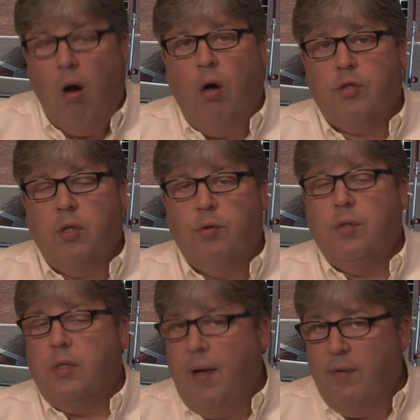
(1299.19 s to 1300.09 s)
Also,
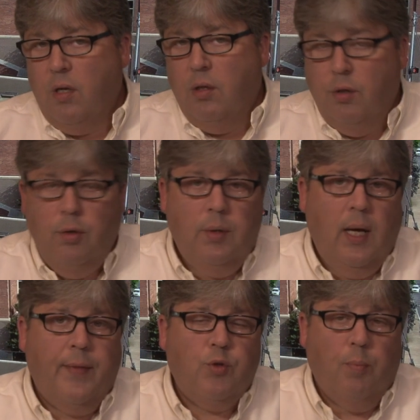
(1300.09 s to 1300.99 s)
seven new
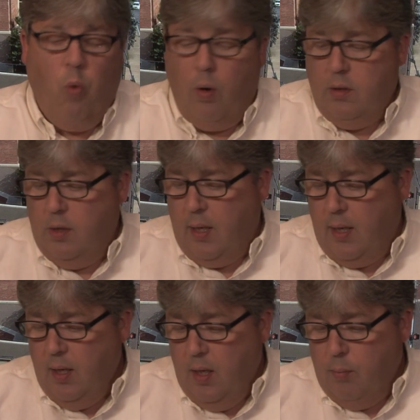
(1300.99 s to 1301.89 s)
deaths reported
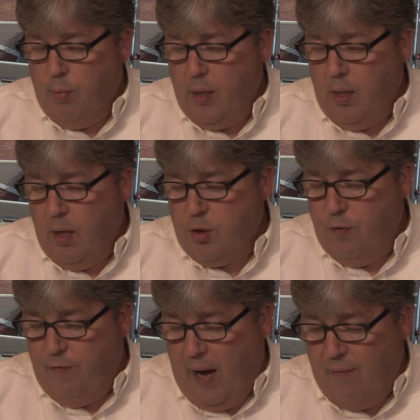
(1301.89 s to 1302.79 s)
today, bringing us
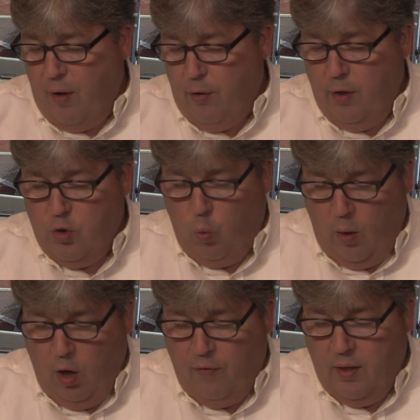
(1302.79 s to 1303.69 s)
to
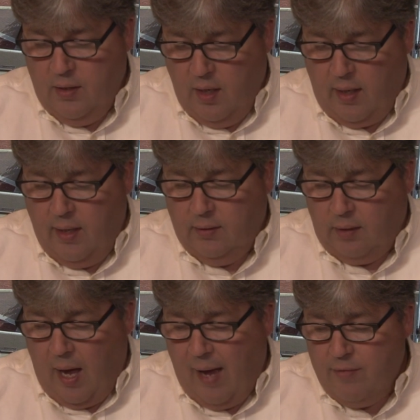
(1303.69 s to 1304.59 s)
512 Kentucky
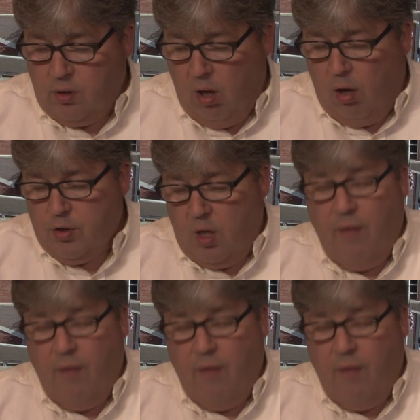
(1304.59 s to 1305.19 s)
lives lost.